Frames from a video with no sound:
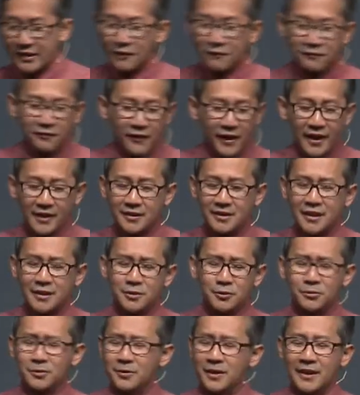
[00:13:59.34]
the frailty
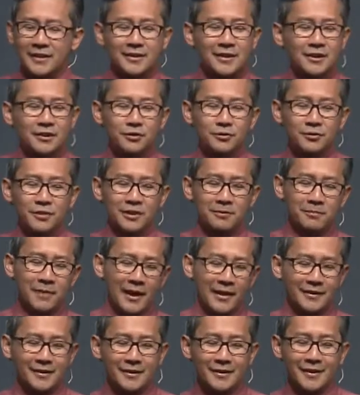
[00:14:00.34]
to Christ's enduring
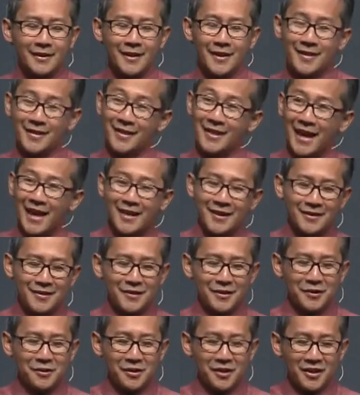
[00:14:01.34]
might, and then
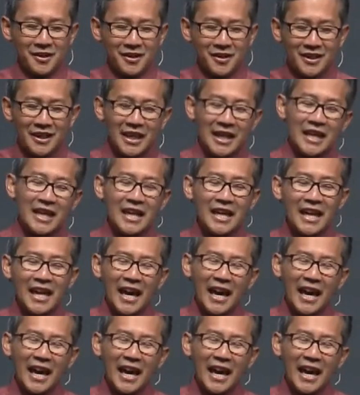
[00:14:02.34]
he